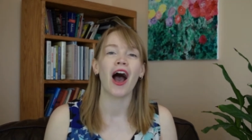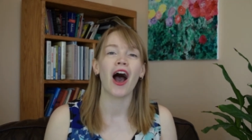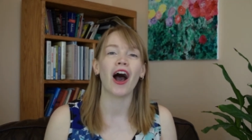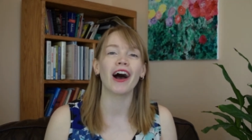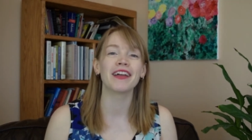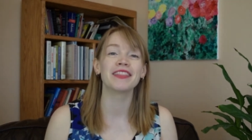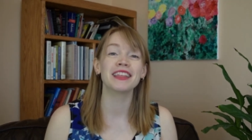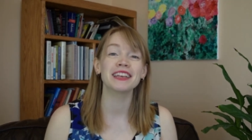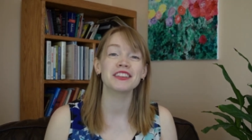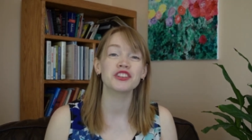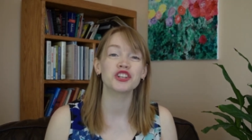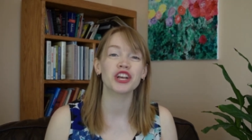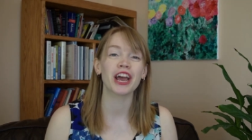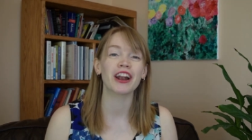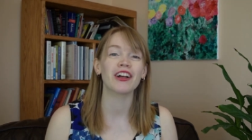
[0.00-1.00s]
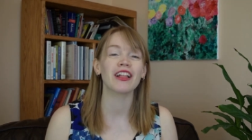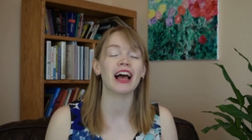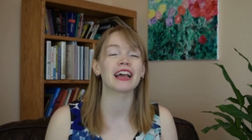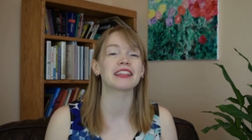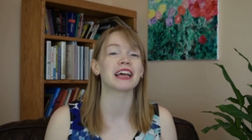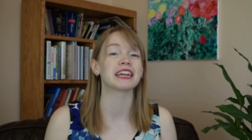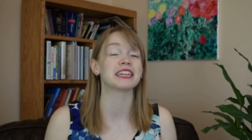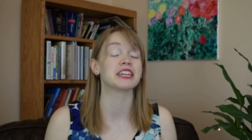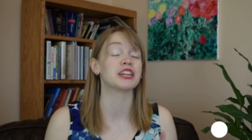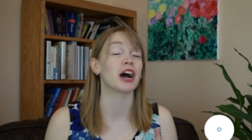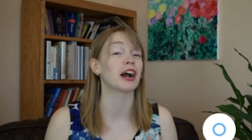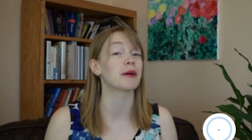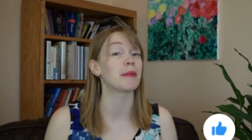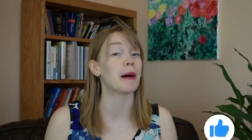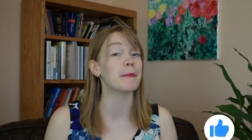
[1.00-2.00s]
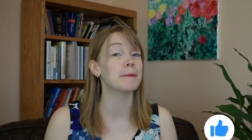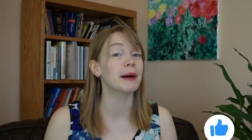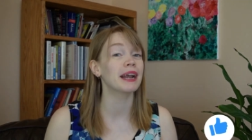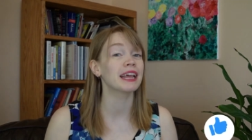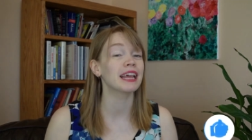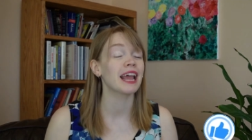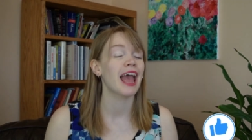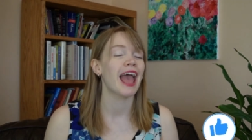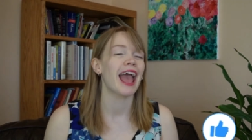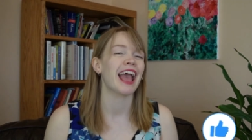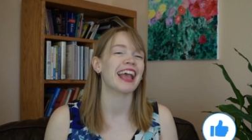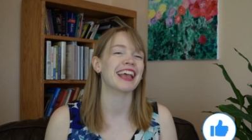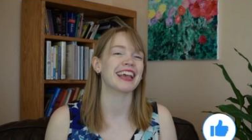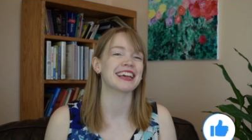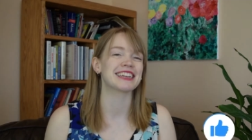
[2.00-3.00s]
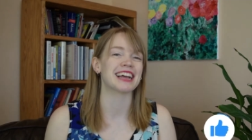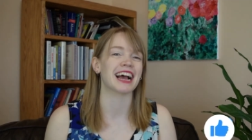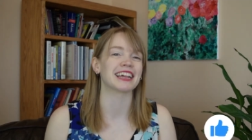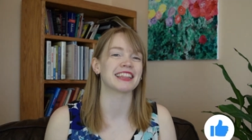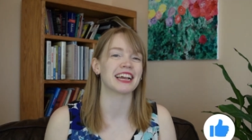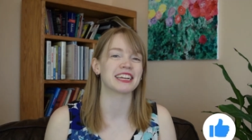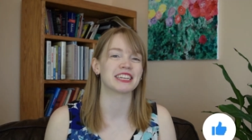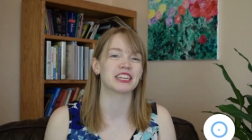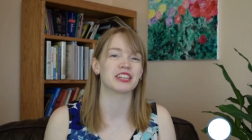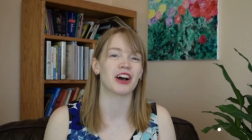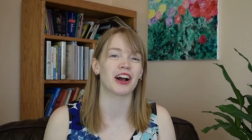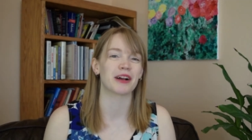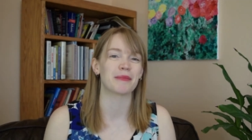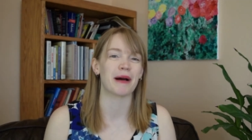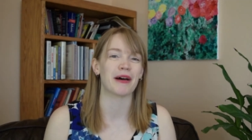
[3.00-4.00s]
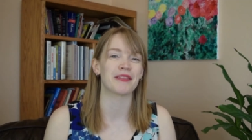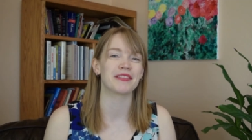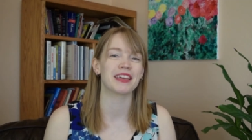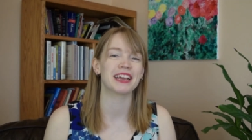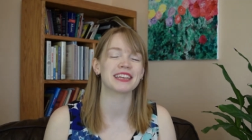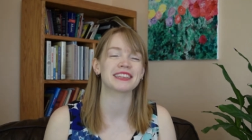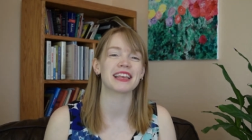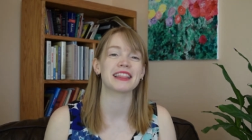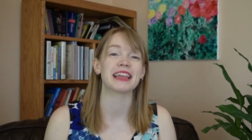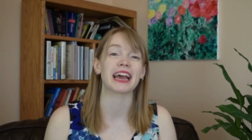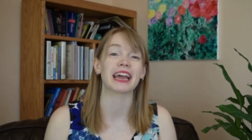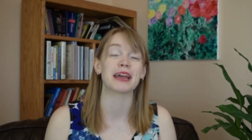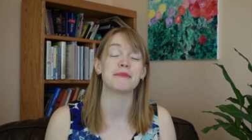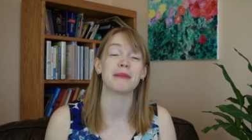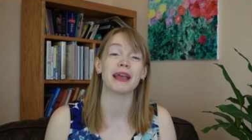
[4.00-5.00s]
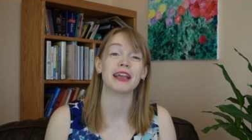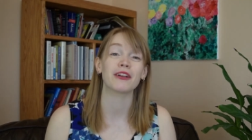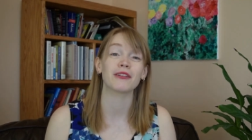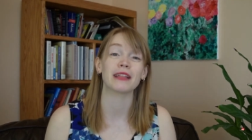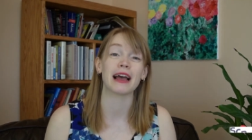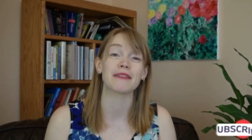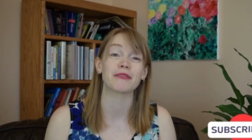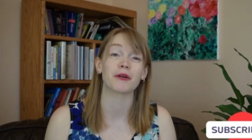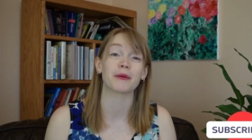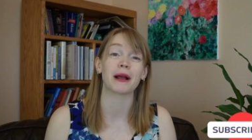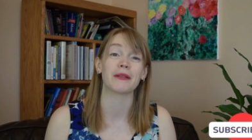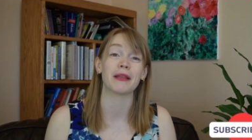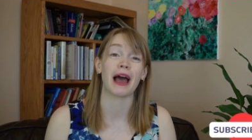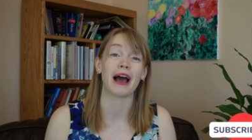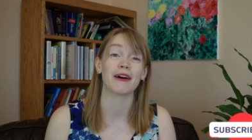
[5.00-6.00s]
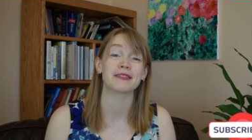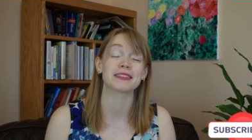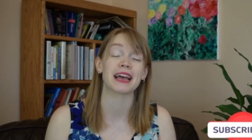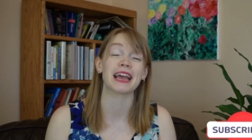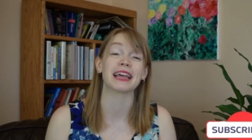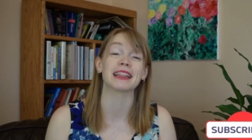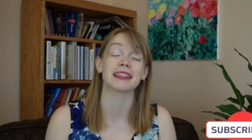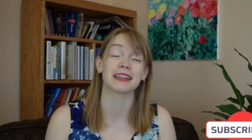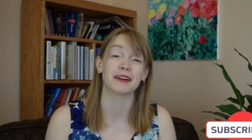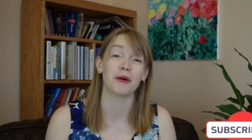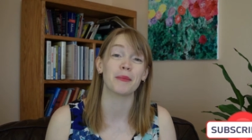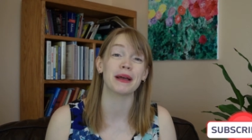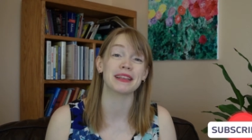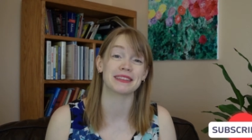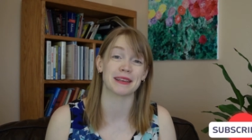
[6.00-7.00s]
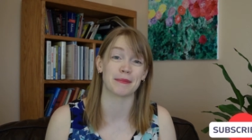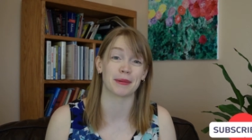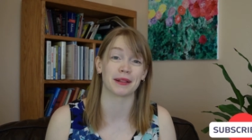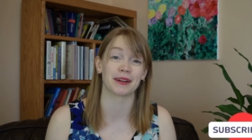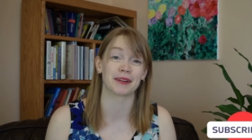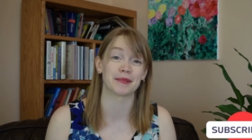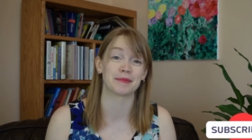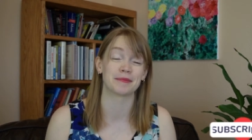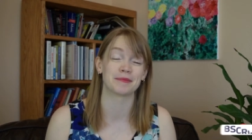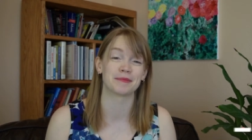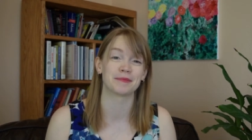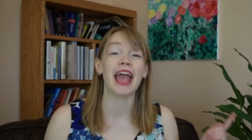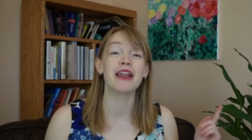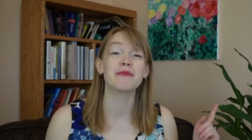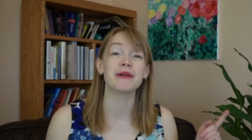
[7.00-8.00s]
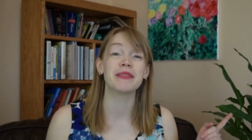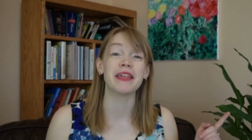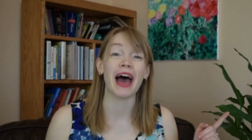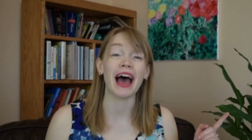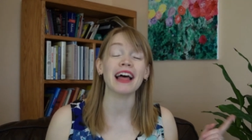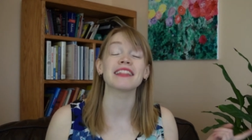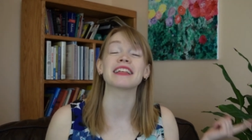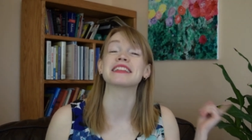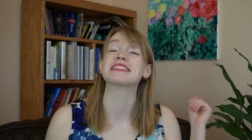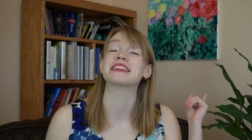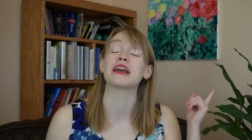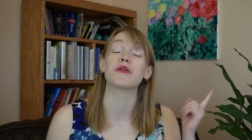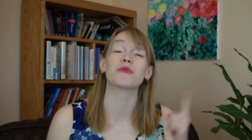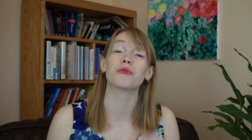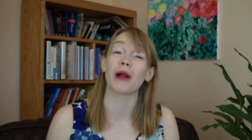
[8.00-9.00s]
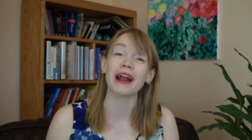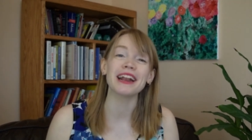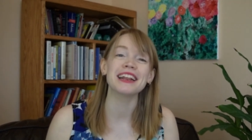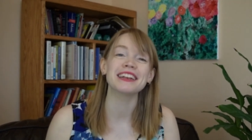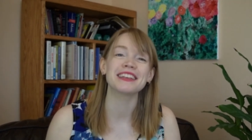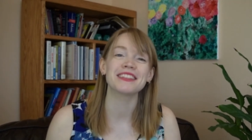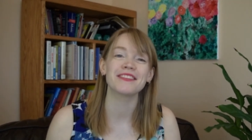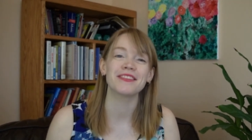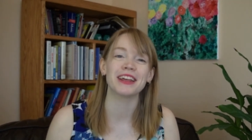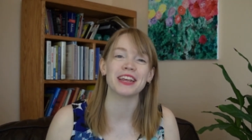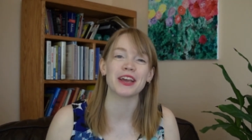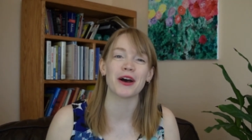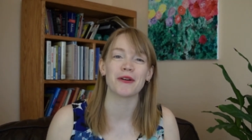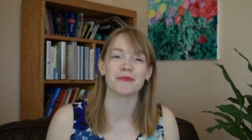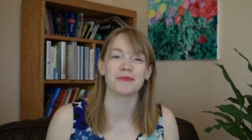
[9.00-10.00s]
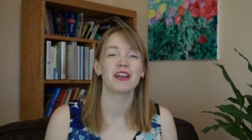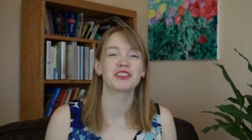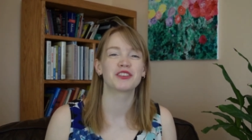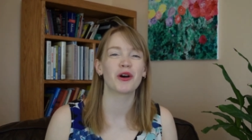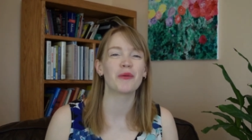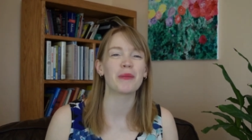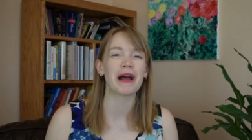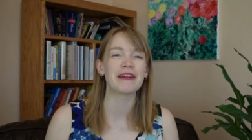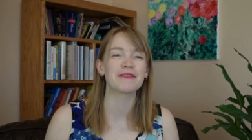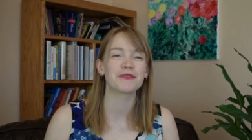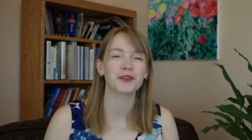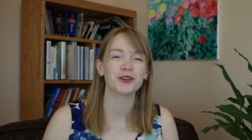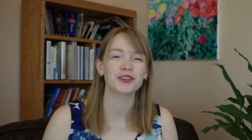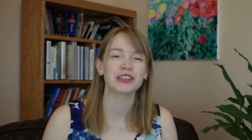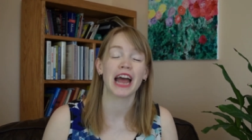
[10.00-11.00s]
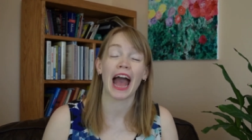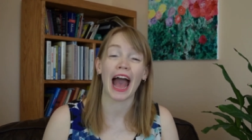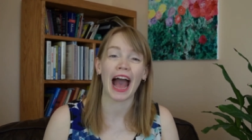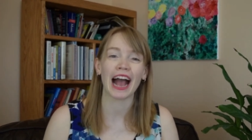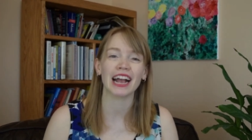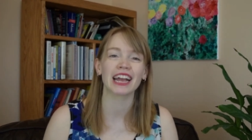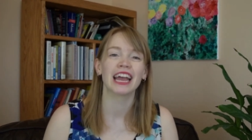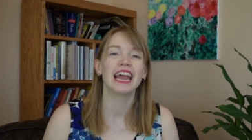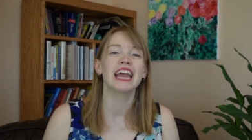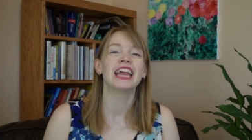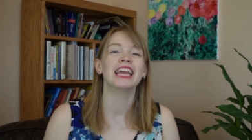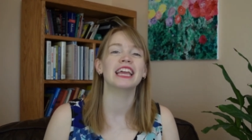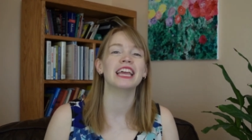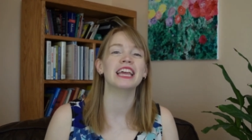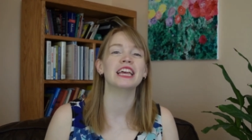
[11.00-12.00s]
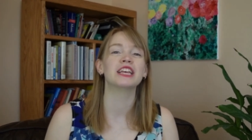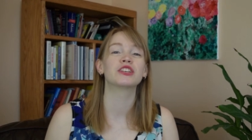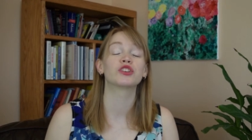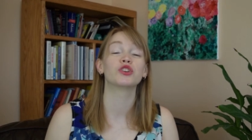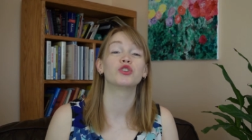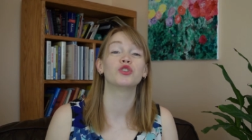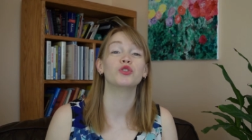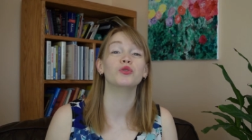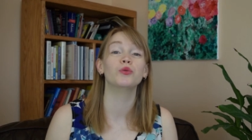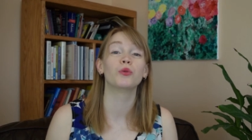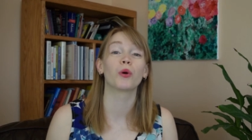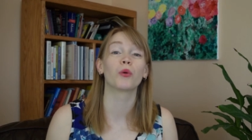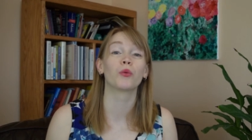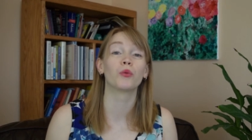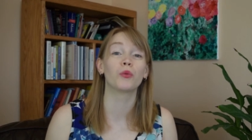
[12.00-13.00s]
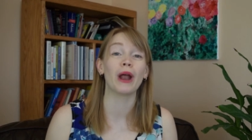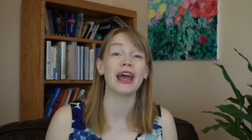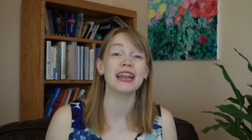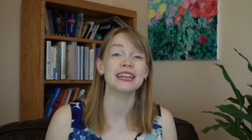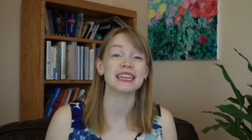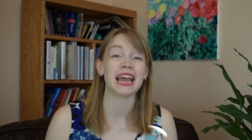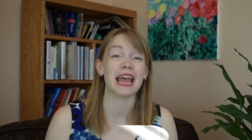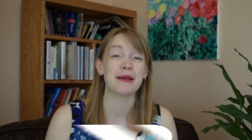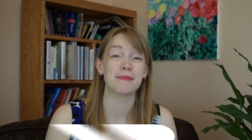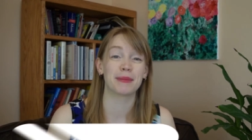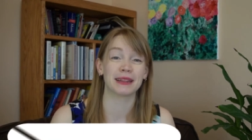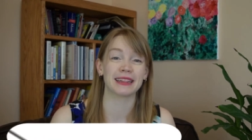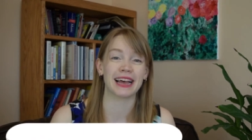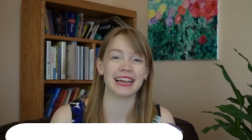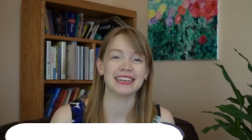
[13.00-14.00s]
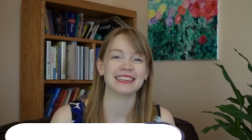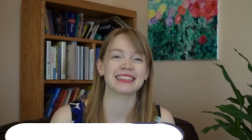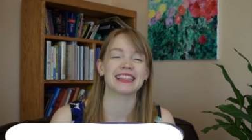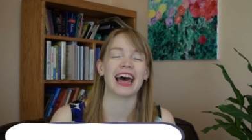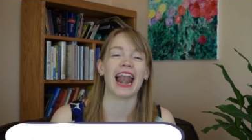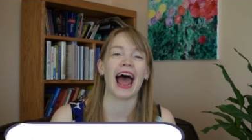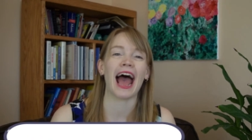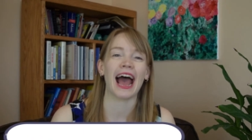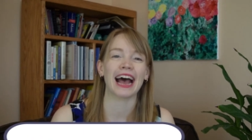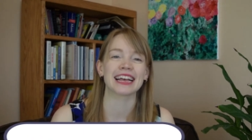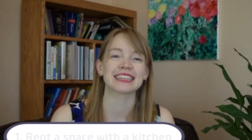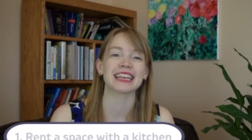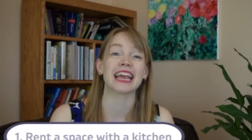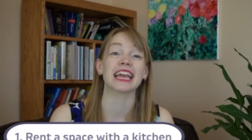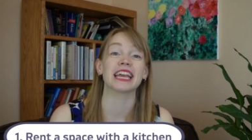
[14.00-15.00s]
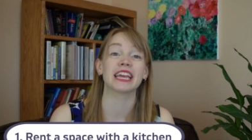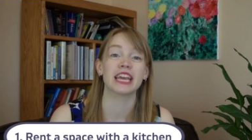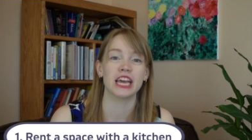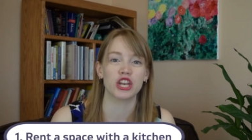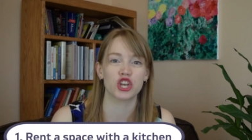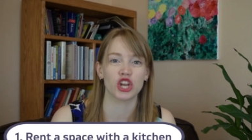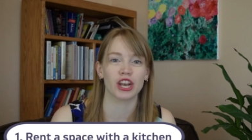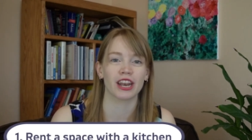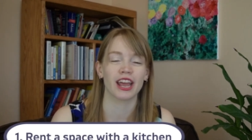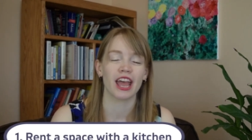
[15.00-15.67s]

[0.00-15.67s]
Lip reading: On this channel, I like to talk about money, and I like to talk about things that can make your life around the house a little bit simpler. And with that, let's get right into the video. So my first hack is to rent a place that has a kitchen